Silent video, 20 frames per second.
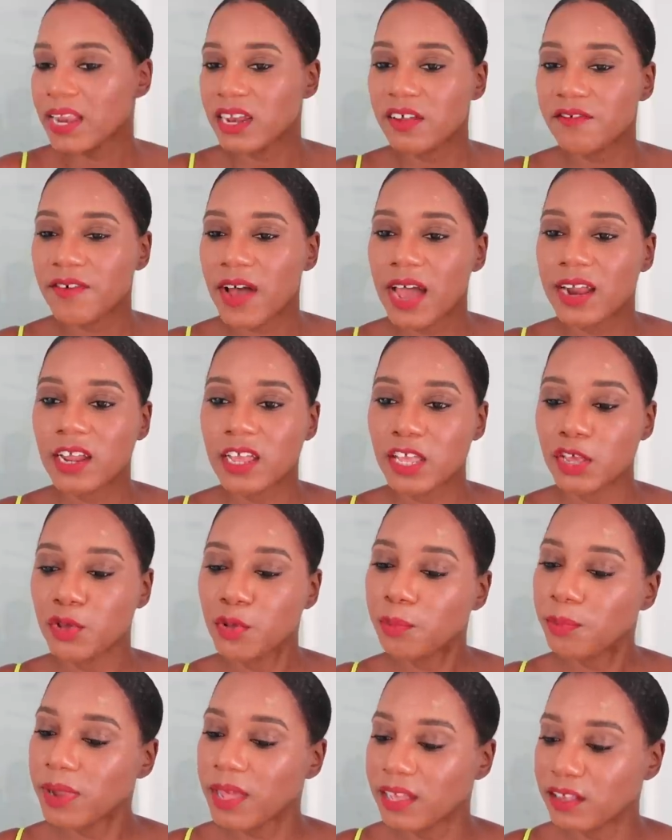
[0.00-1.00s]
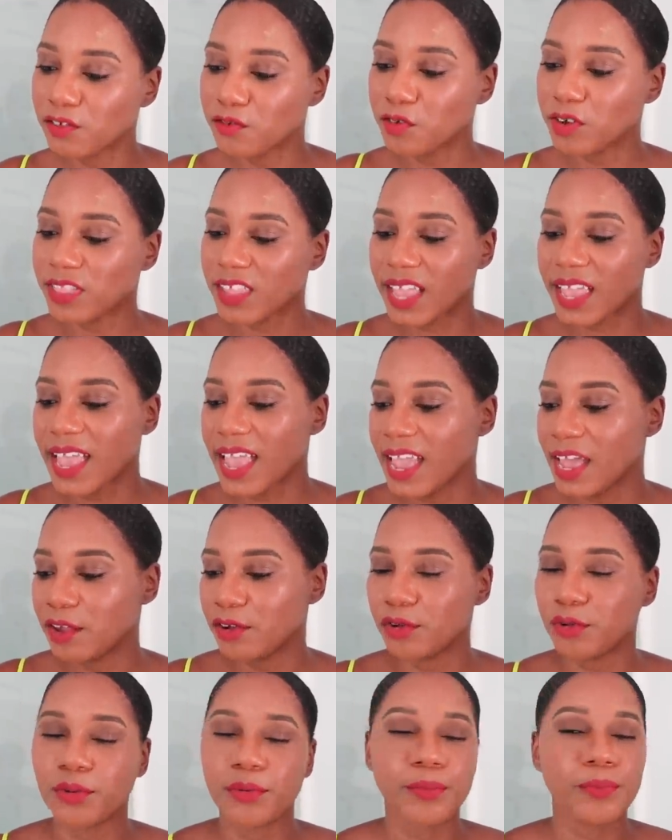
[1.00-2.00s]
need to find a cute place for the
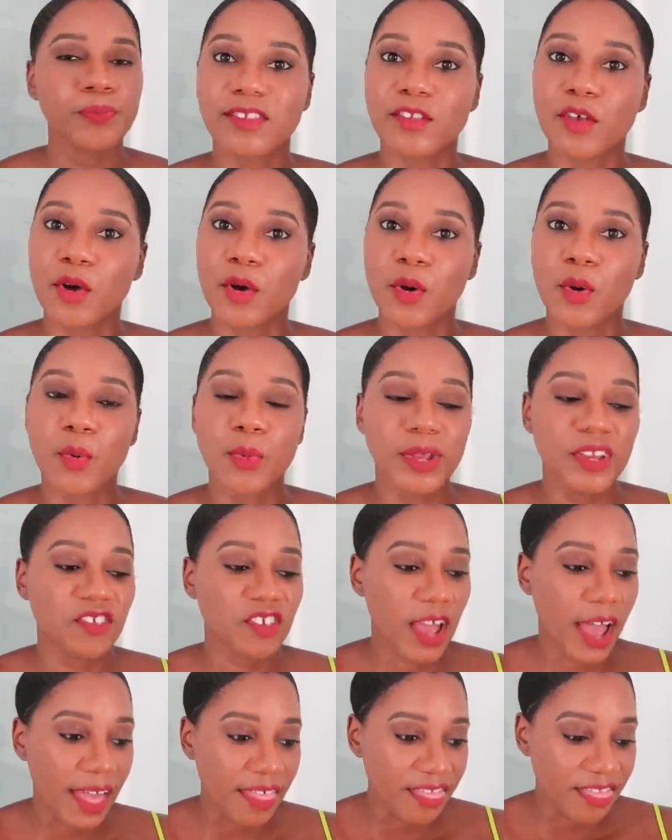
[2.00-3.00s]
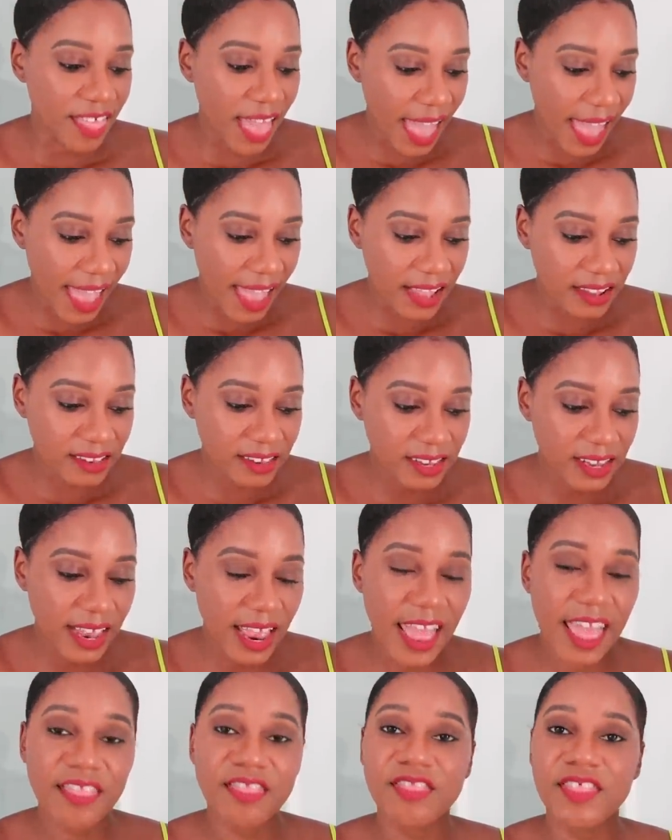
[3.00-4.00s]
candle. So we shot that,
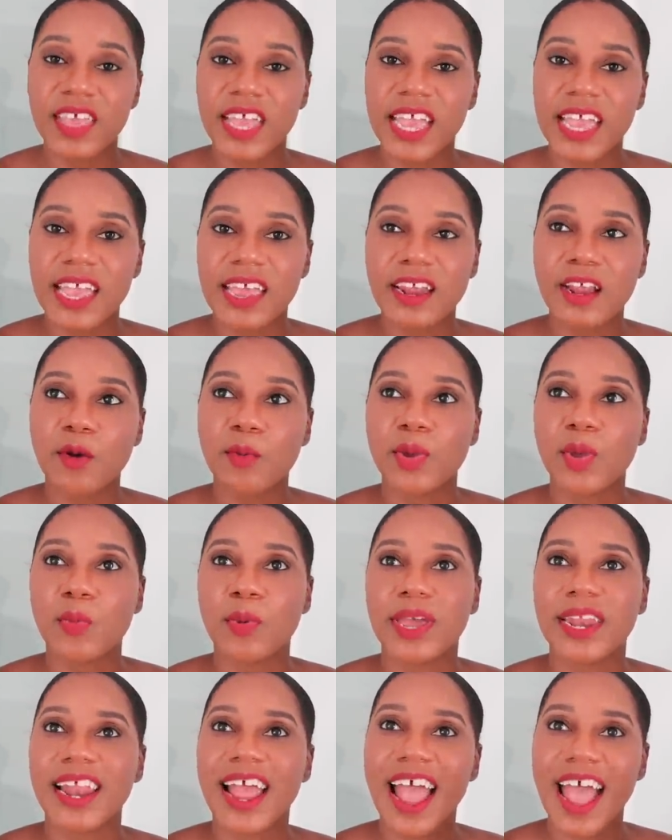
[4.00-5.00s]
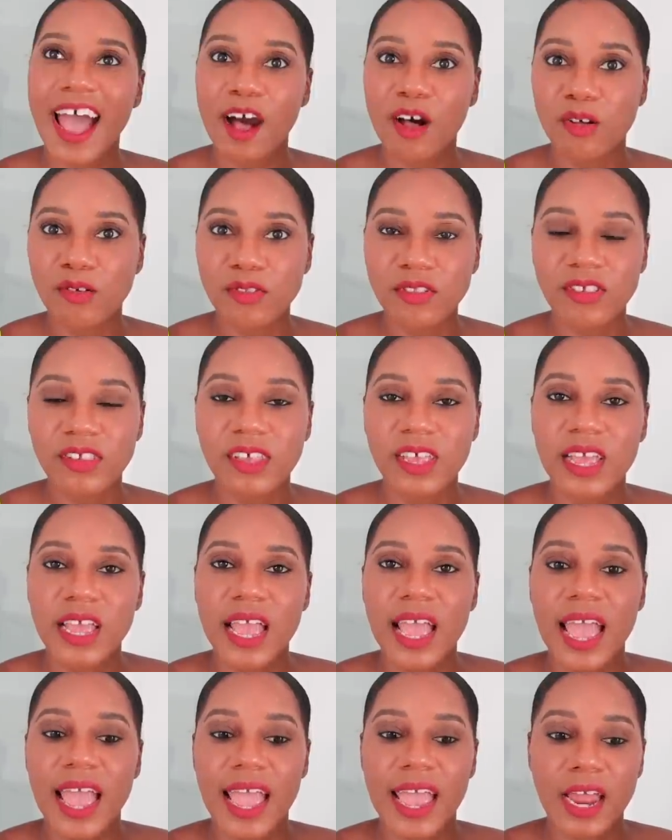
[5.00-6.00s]
and then we went out
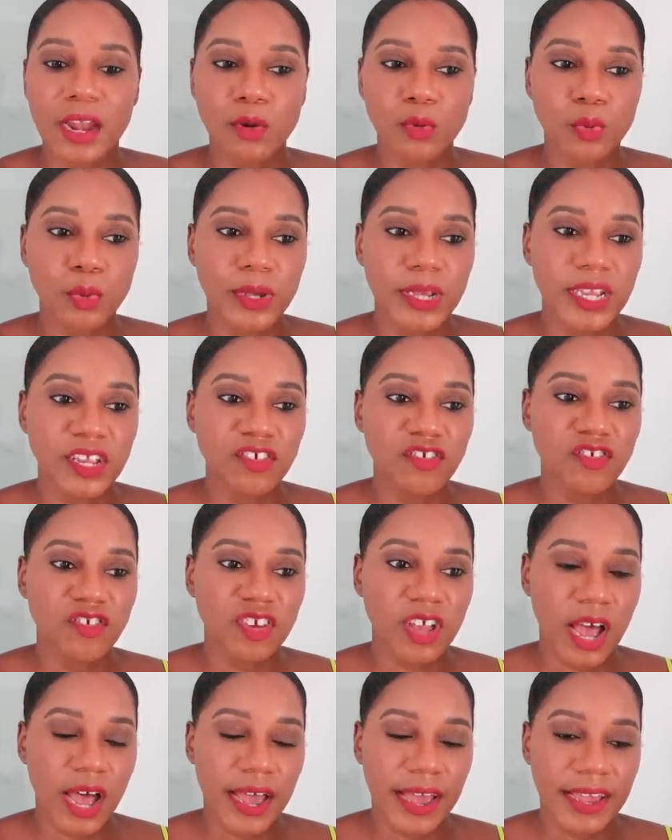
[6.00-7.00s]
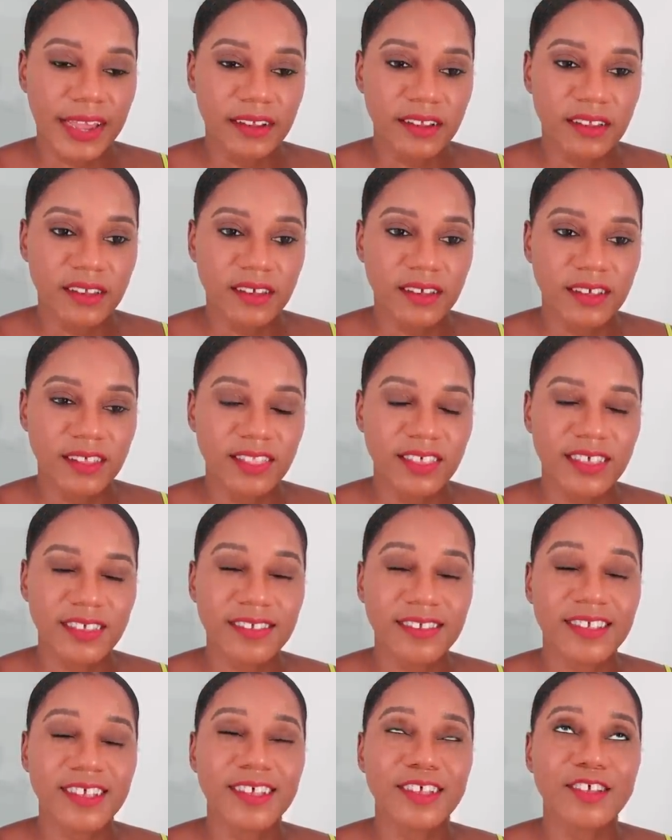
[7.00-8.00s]
and we shot this